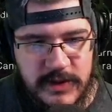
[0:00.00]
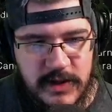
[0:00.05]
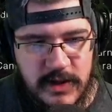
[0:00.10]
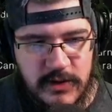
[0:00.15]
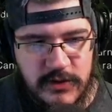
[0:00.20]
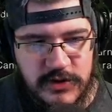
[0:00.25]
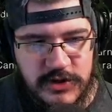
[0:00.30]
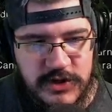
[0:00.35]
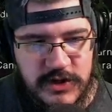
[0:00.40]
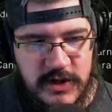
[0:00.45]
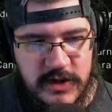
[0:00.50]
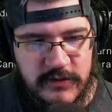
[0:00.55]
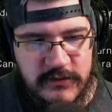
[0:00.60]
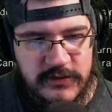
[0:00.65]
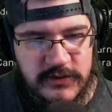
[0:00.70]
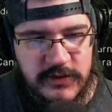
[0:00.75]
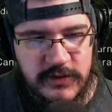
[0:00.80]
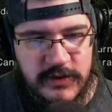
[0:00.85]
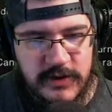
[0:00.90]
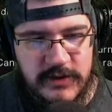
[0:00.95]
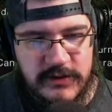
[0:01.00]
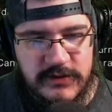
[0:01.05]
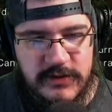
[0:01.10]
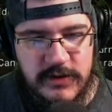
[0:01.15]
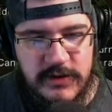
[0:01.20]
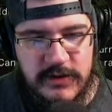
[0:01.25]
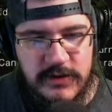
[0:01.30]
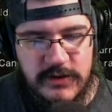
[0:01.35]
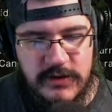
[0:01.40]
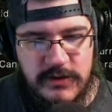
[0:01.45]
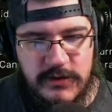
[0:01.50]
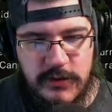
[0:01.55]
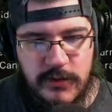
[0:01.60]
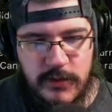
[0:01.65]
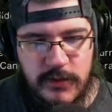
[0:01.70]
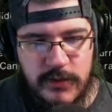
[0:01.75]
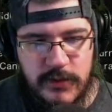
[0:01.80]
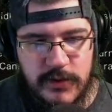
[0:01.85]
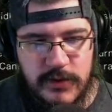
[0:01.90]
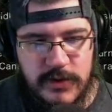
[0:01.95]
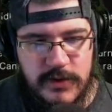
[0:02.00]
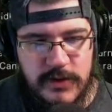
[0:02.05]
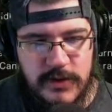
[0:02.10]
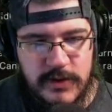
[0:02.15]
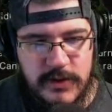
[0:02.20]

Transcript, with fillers: our stuff. So there's the door.